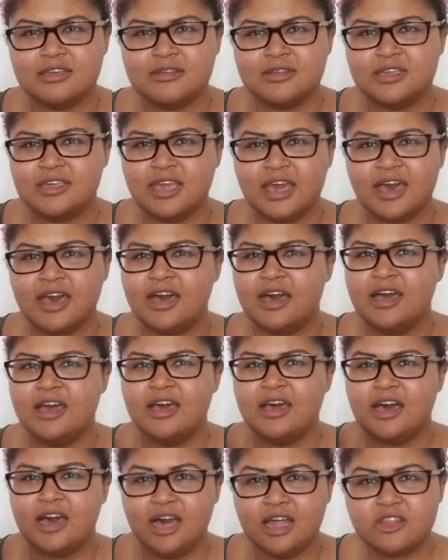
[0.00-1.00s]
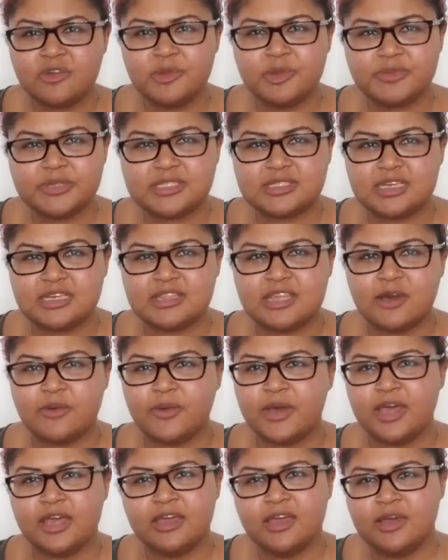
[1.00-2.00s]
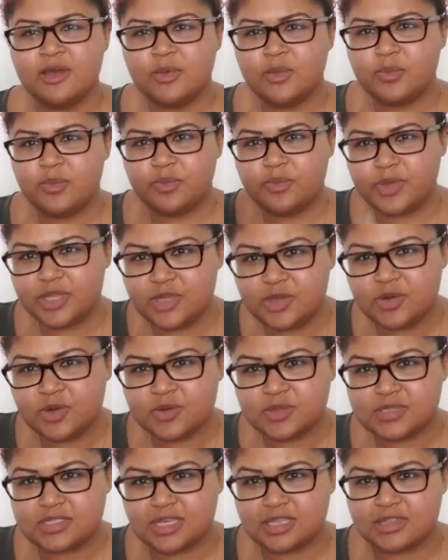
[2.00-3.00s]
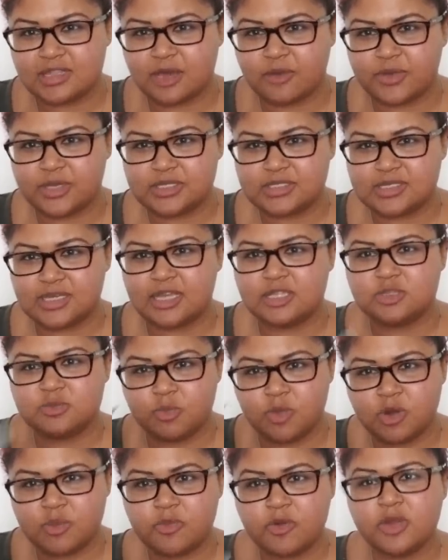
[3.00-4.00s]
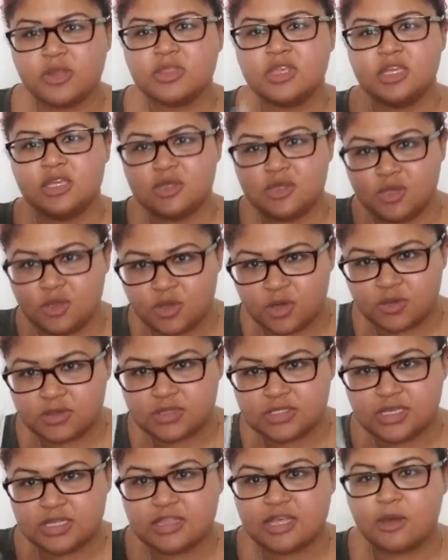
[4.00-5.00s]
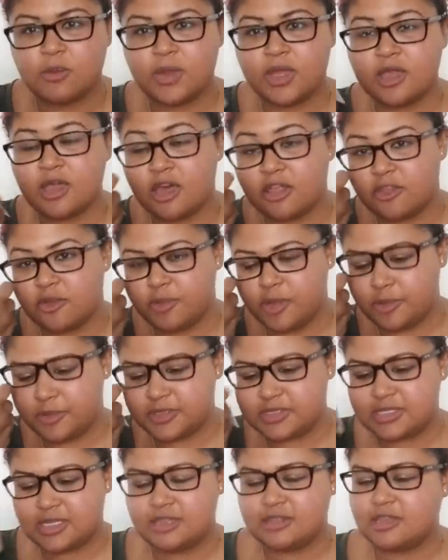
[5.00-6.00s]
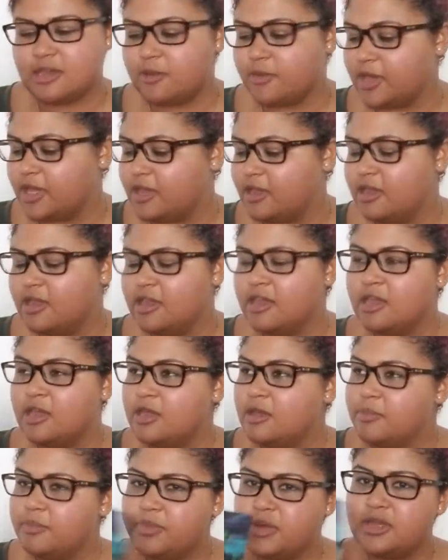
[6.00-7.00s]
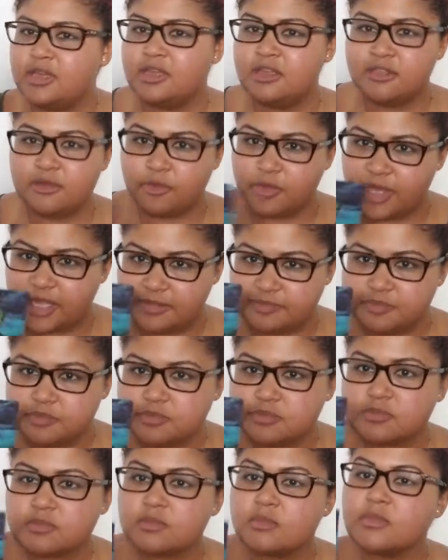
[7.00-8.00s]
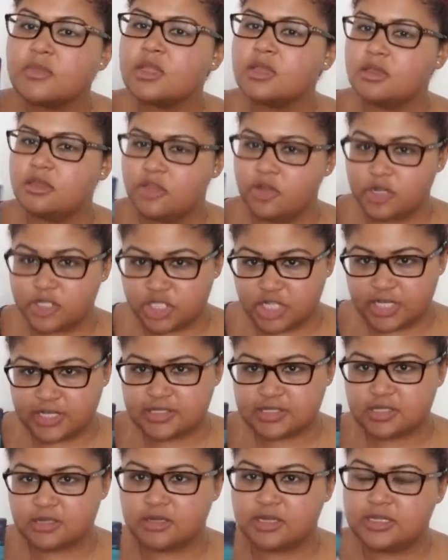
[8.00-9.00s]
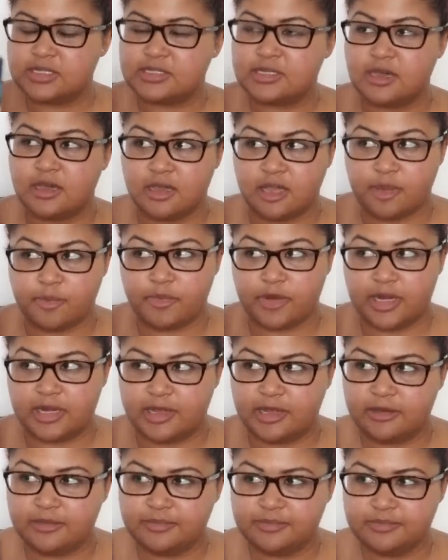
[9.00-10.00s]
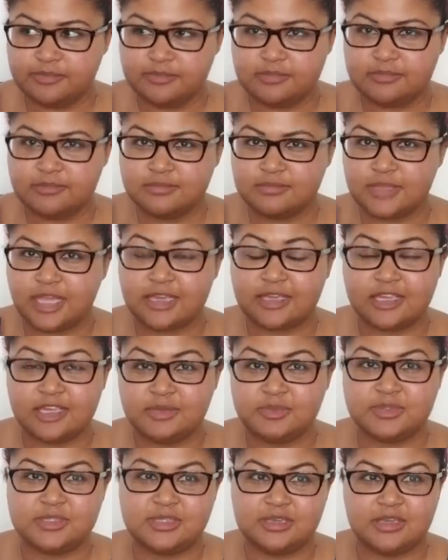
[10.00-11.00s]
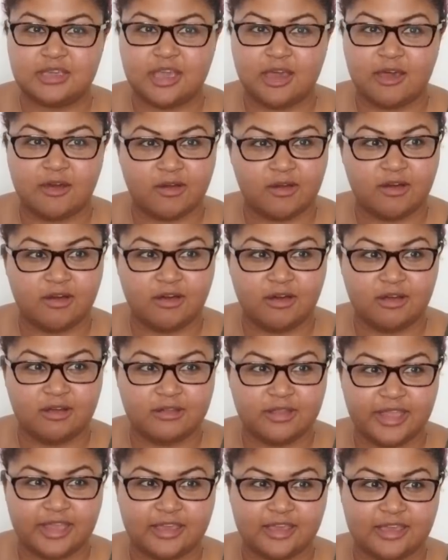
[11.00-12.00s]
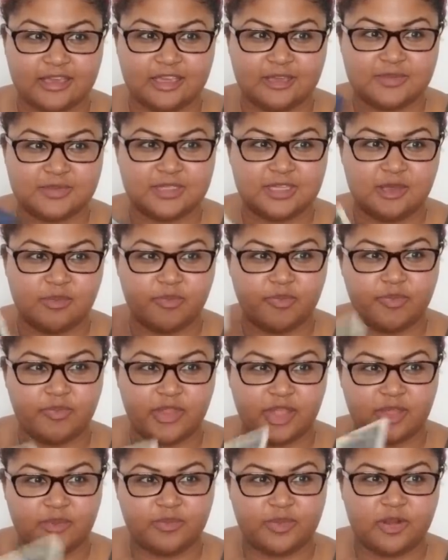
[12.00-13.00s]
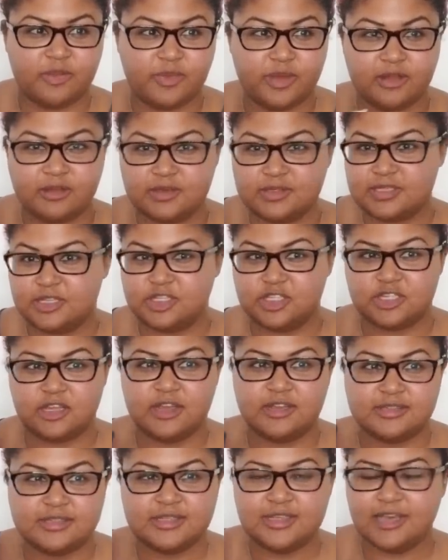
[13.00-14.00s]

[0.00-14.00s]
yeah, other people see it that way, but you don't see it that way, Sag. More importantly, you don't see it that way. Other people see it that way. But either way, your chaser is hung up right now. I keep seeing alcohol. Like, I keep seeing, like, beer bottles and shots.